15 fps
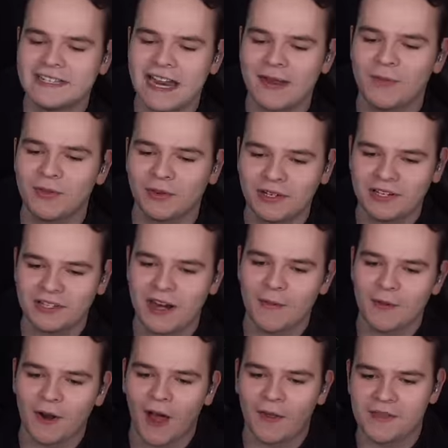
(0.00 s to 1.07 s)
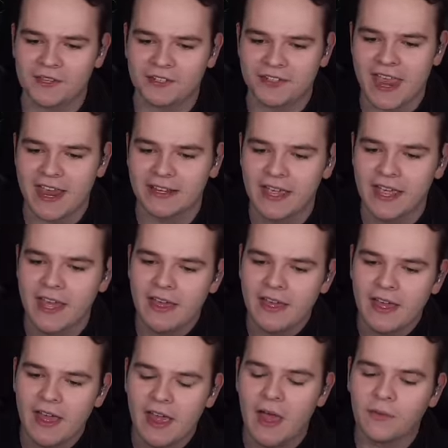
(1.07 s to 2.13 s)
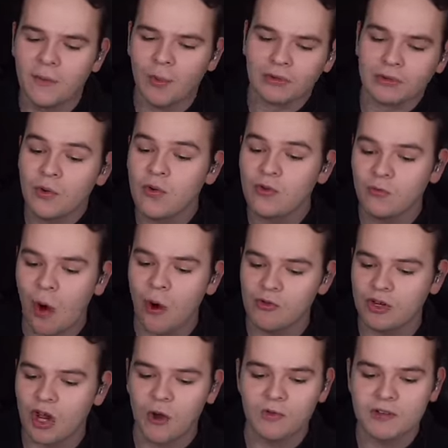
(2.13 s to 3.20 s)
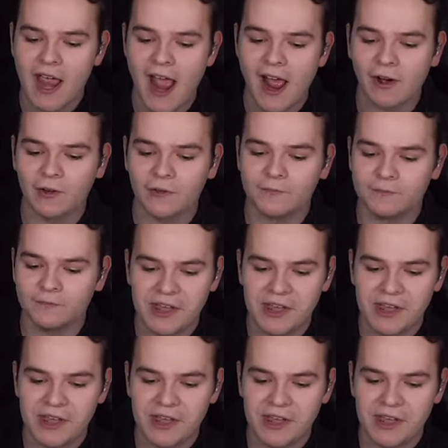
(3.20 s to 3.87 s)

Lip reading: a 737 on this thing and the balloon won't go down.